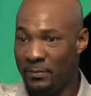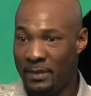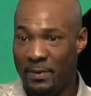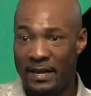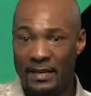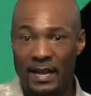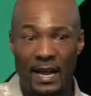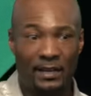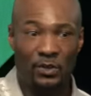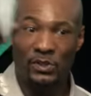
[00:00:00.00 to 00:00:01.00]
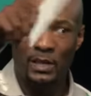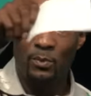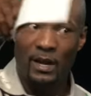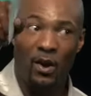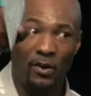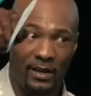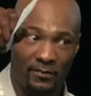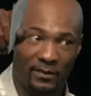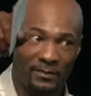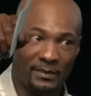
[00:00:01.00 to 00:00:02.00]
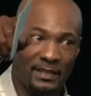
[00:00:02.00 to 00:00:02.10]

Anybody need God to do something with all of them?